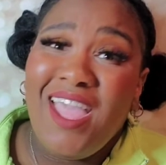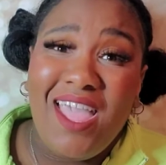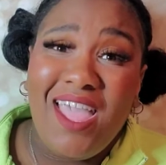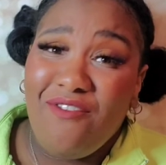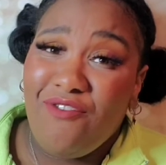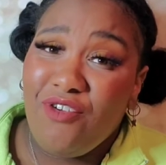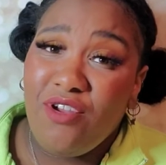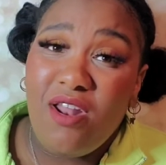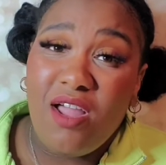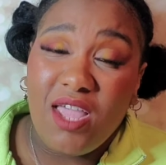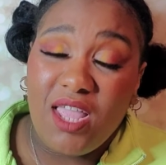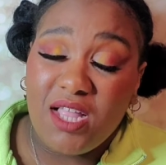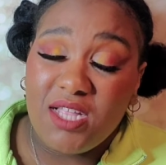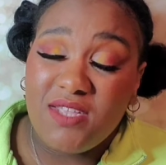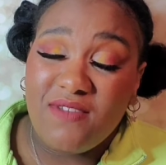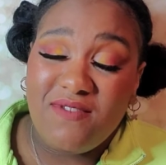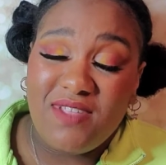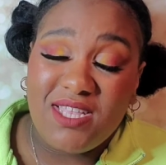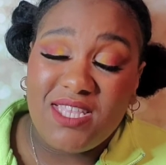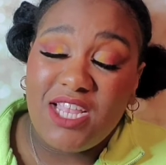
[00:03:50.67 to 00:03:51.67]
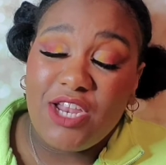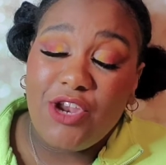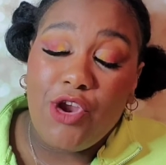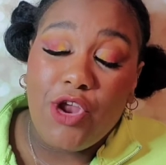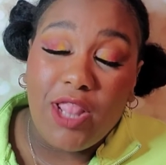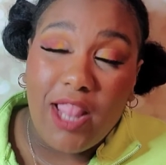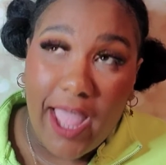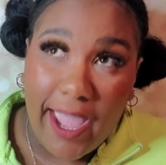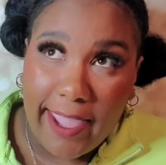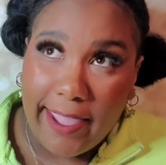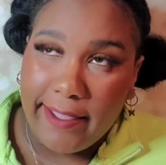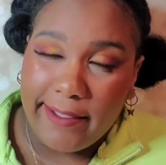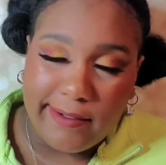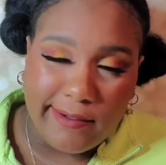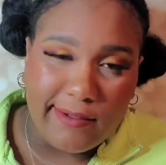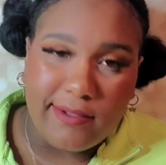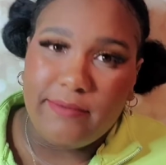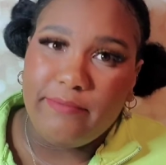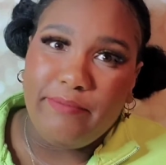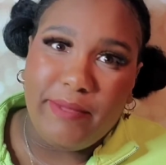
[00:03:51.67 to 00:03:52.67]
If you're not guilty of this, then you're lying,
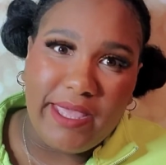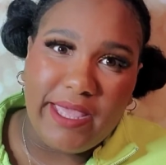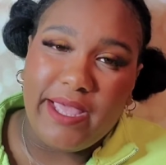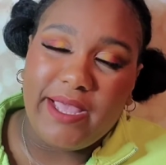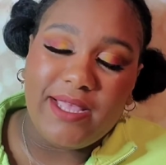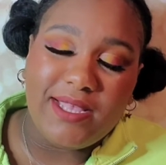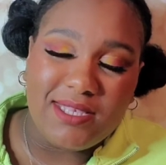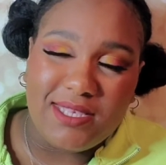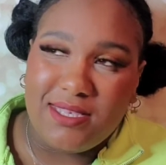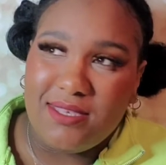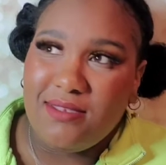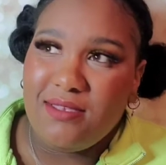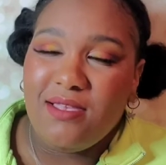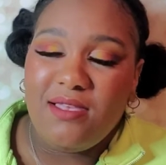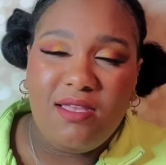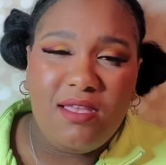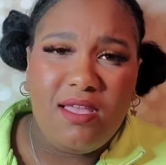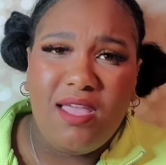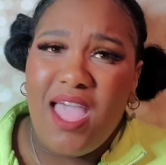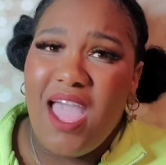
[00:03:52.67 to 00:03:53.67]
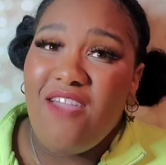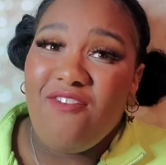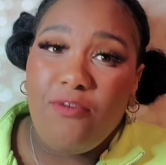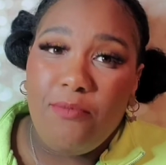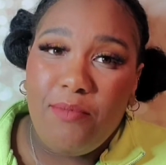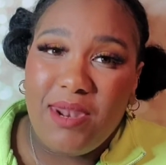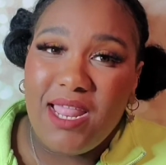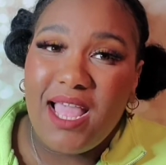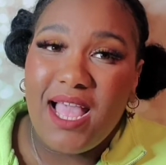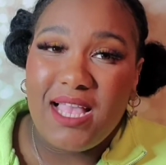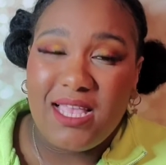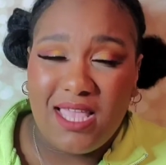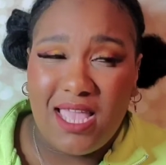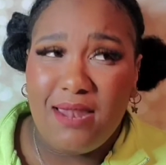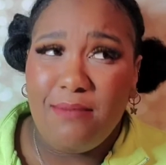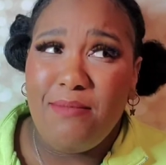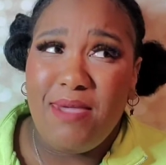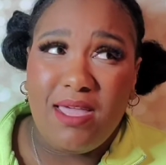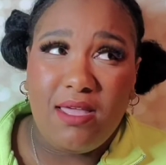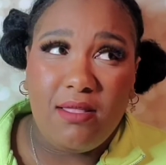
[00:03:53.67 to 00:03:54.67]
because everybody
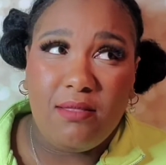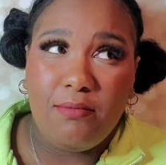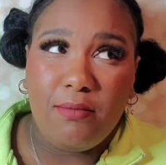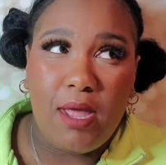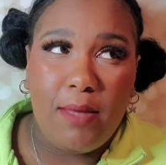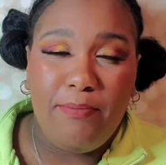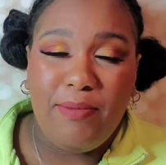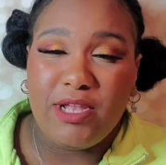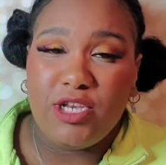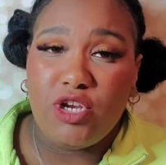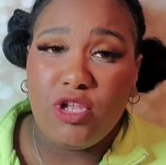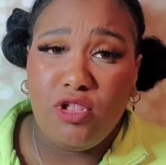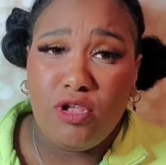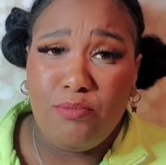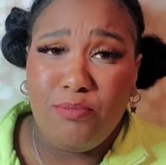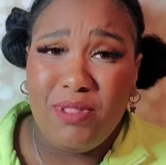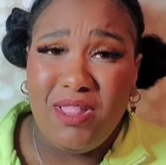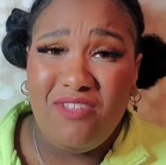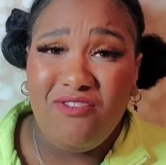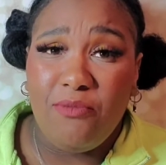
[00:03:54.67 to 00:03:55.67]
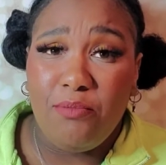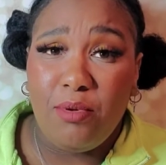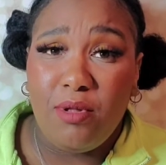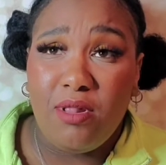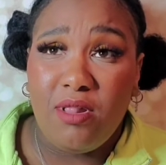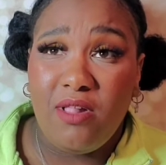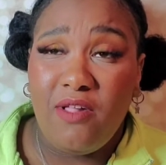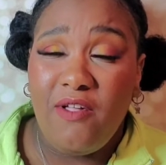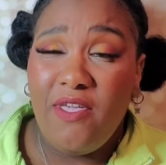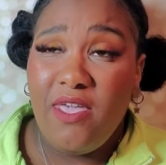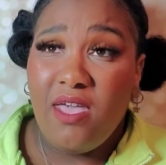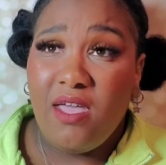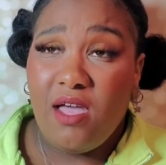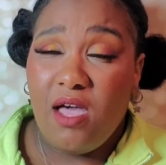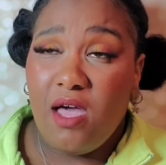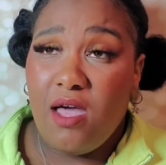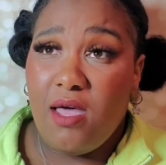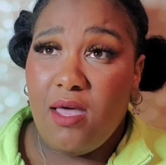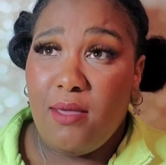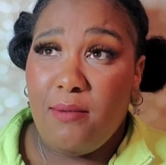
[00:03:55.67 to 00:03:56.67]
can make a picture look believable.
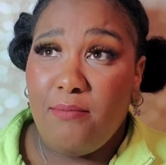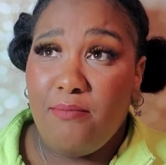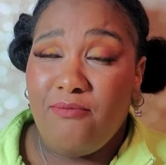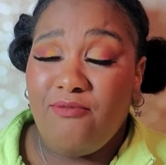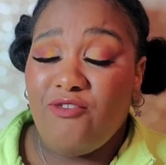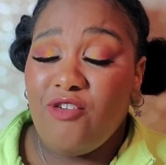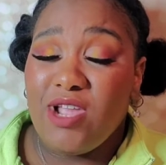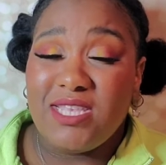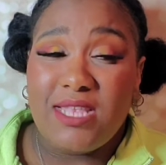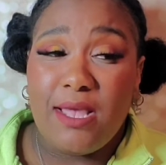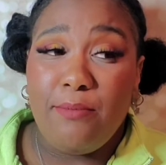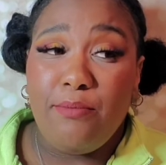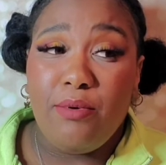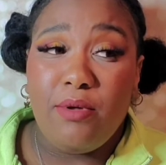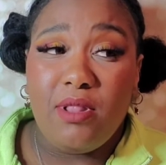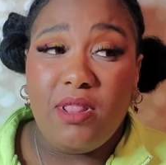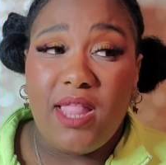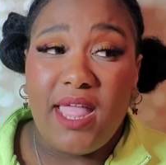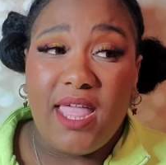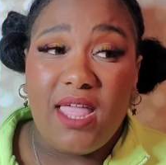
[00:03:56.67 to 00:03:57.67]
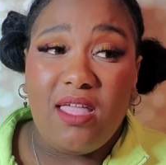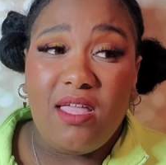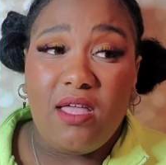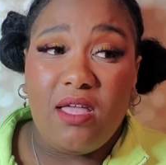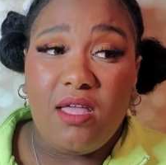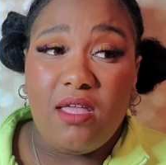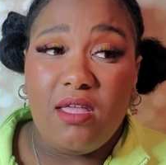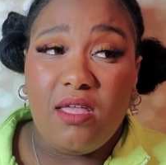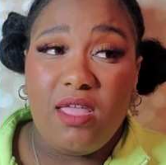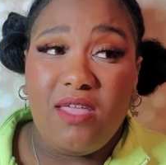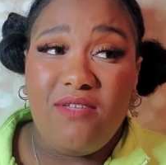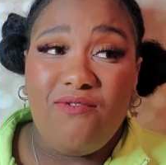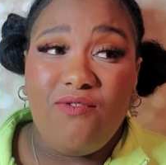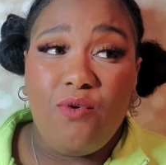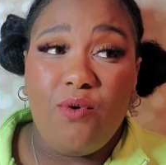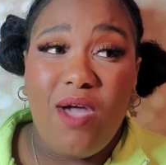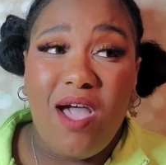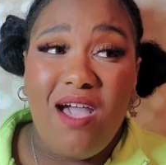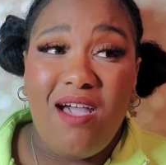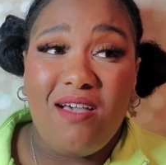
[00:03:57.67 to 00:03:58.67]
For example, like if
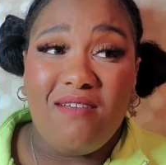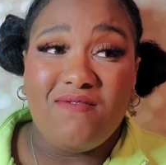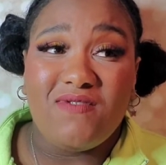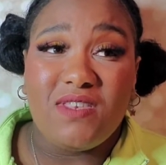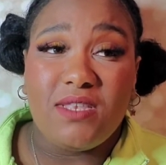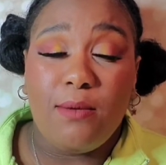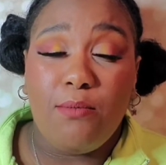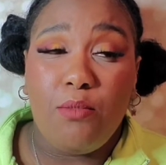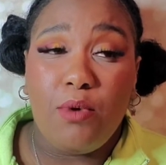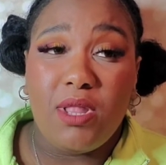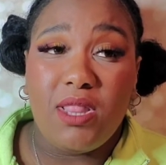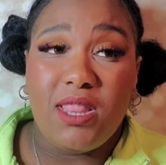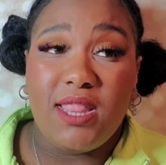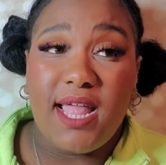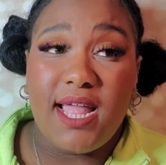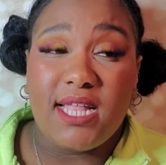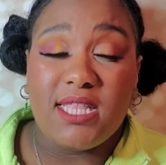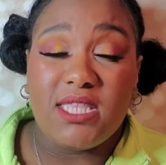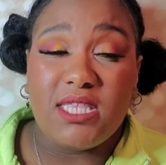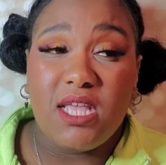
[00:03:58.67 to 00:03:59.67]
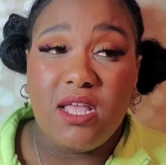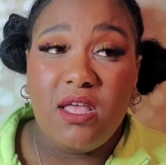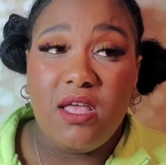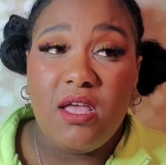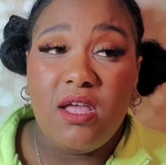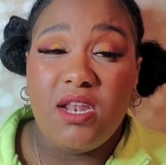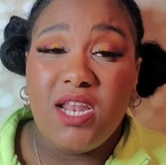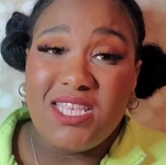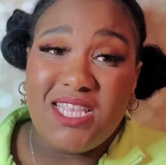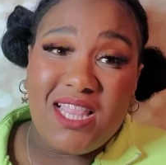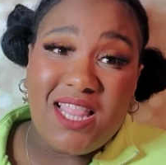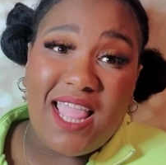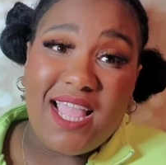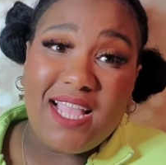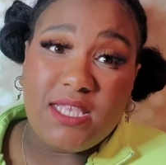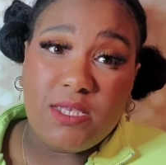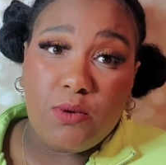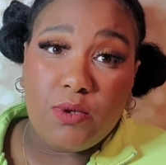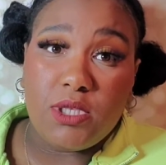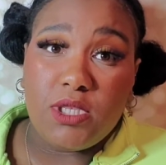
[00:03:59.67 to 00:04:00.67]
you have someone that doesn't
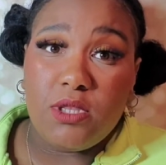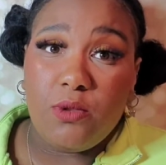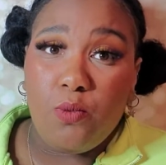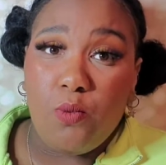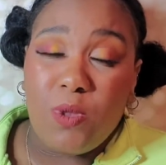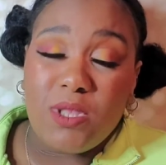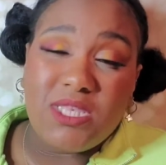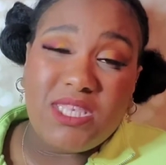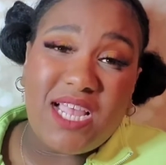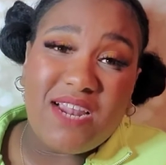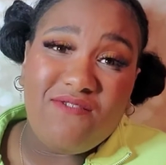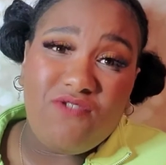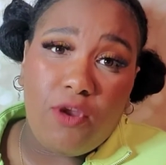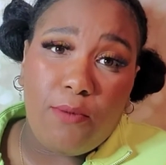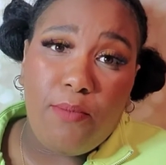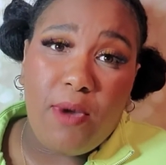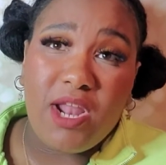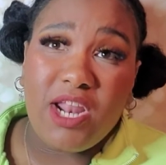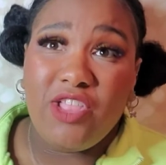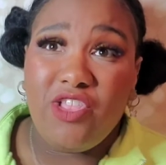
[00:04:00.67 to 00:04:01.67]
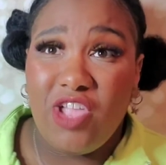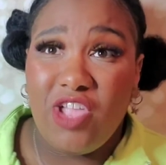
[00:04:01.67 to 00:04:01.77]
like one side of their body,